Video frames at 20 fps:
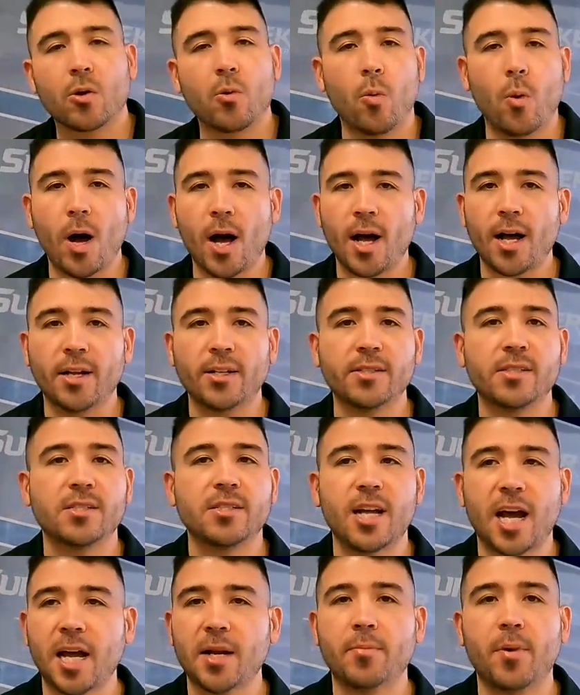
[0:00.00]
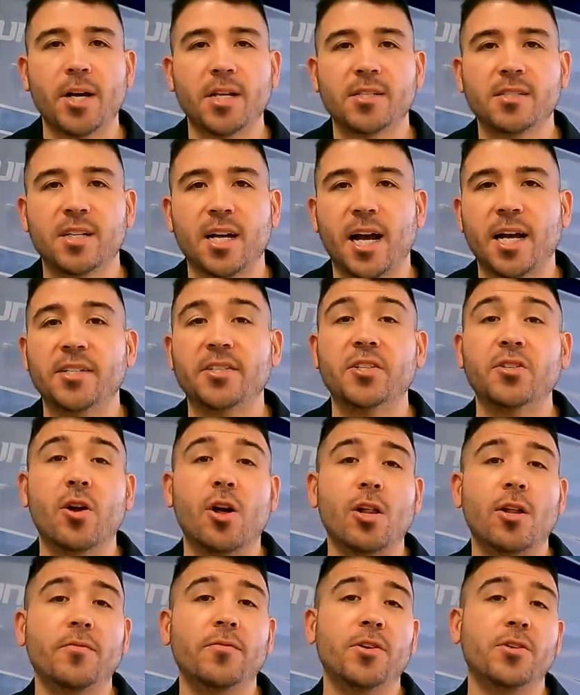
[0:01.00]
quads, side-by-sides, and
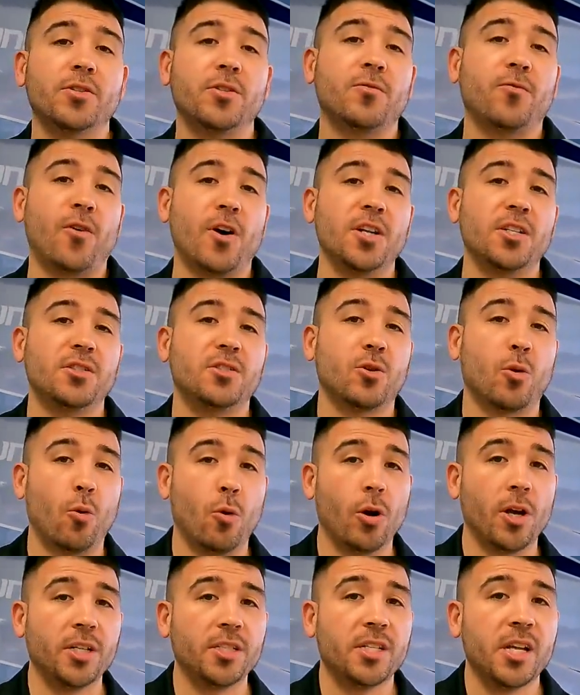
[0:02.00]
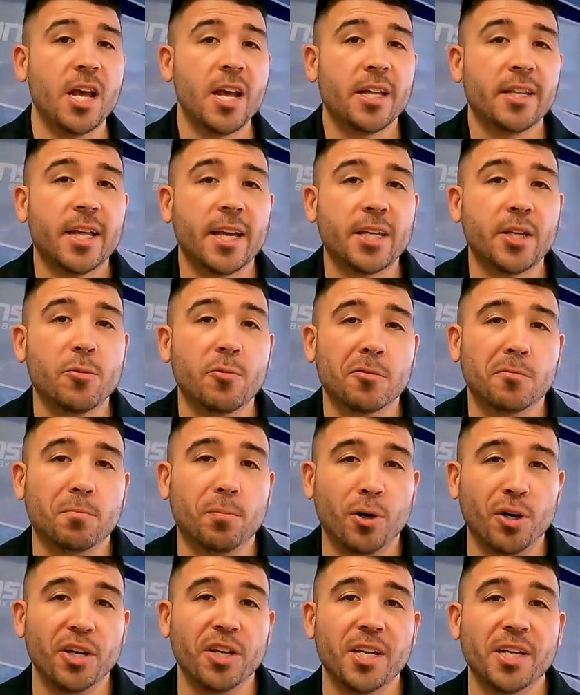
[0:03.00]
all of those fun toys that you would
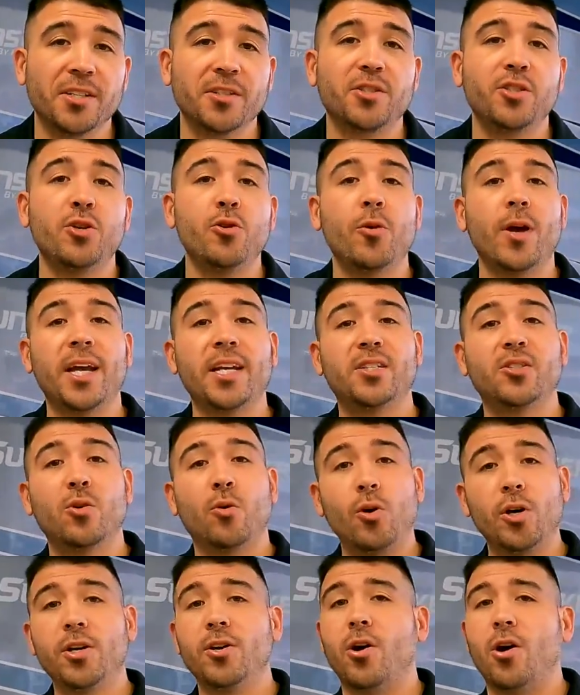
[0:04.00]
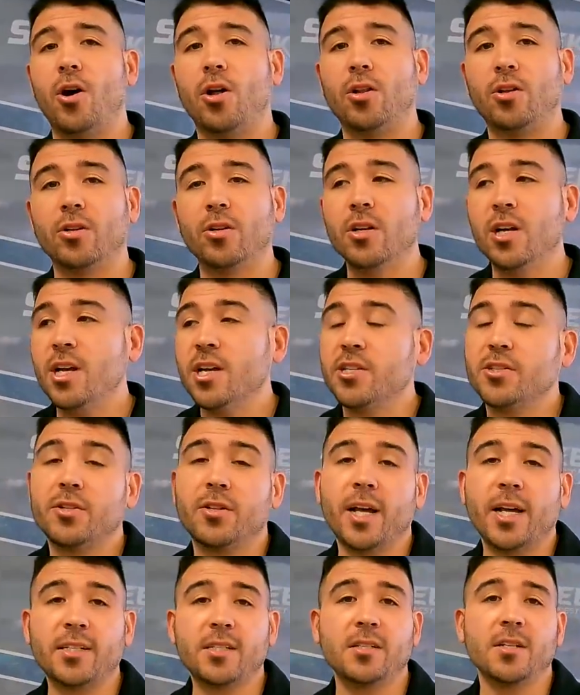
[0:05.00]
put into a toy hauler. So
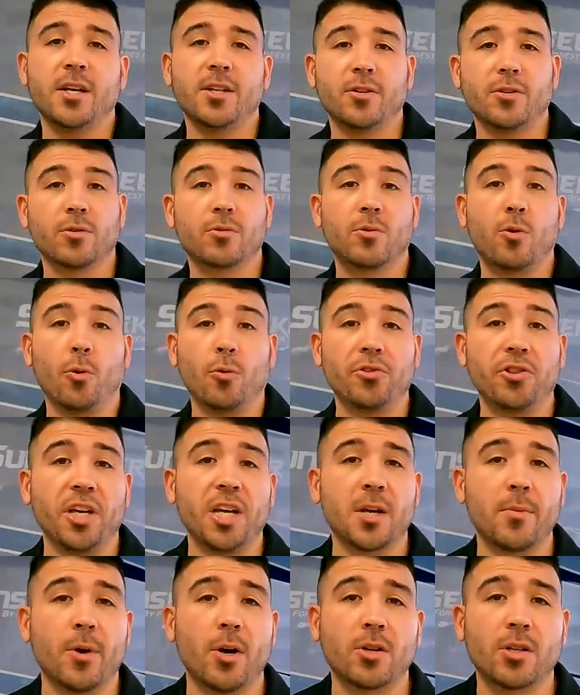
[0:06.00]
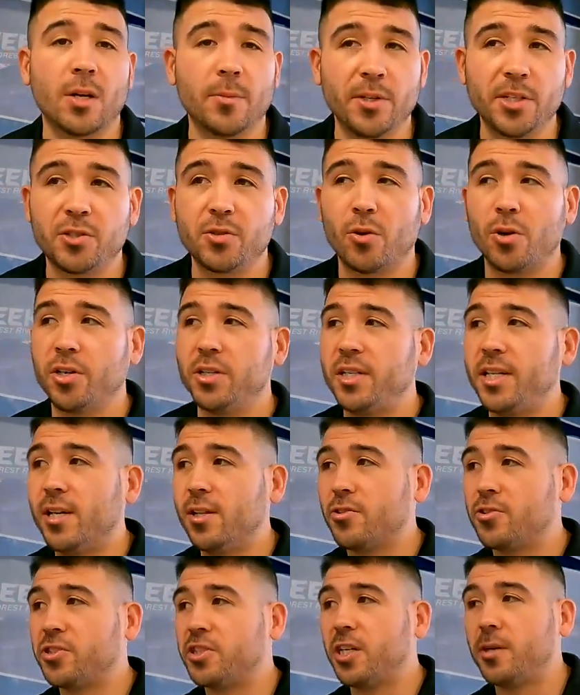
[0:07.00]
that's another cool thing about coming to our
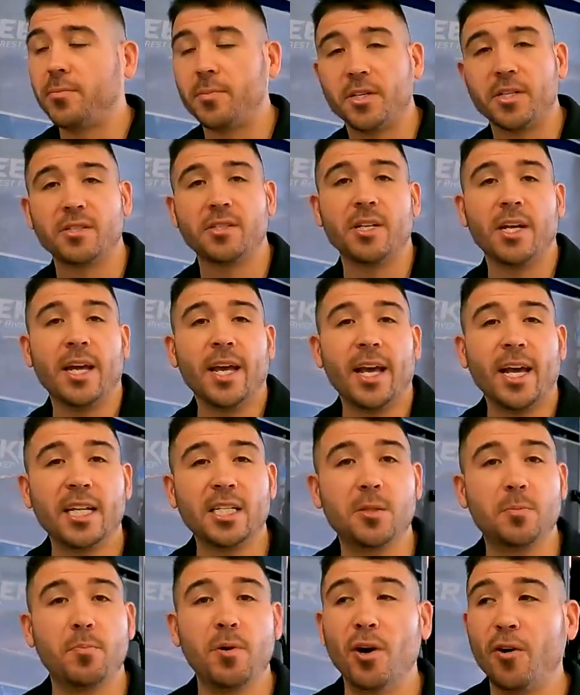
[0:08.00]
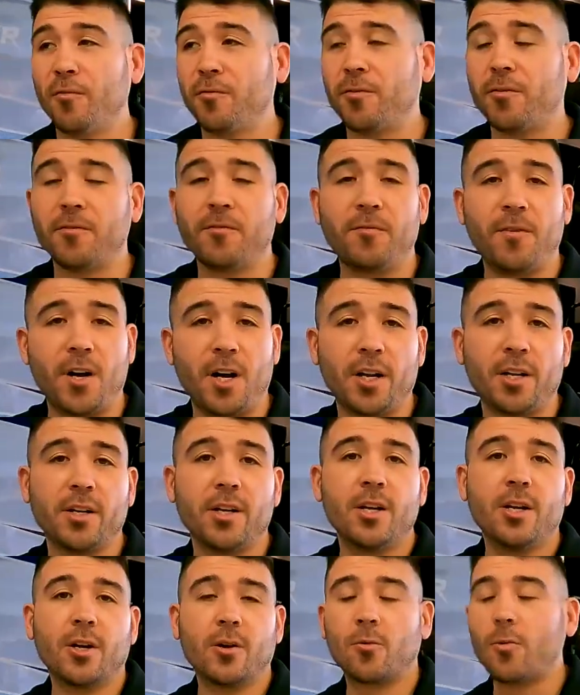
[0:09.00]
dealership, is it's built for fun
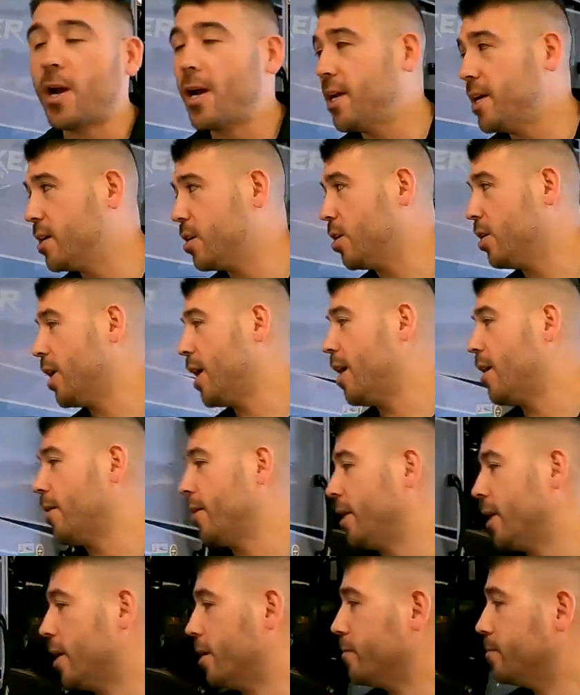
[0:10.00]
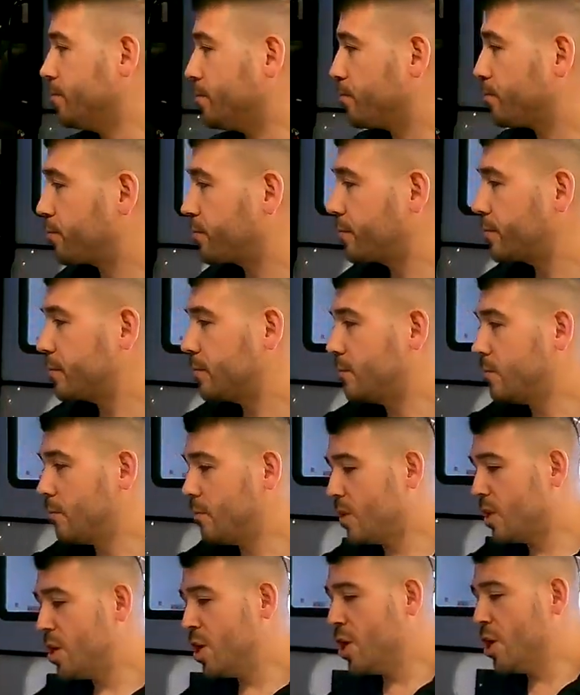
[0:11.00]
right in our area.
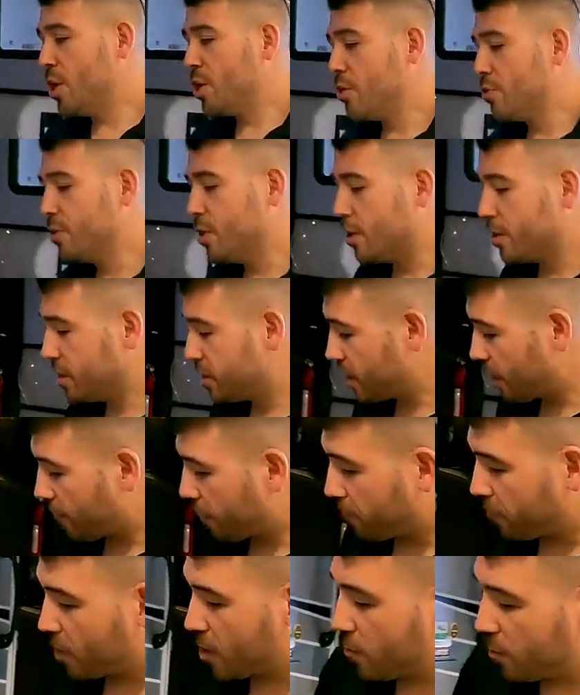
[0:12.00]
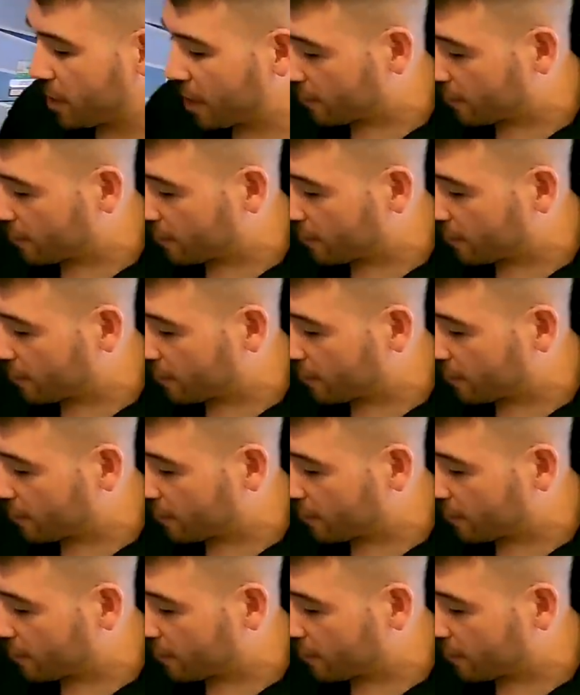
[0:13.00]
You'll notice up front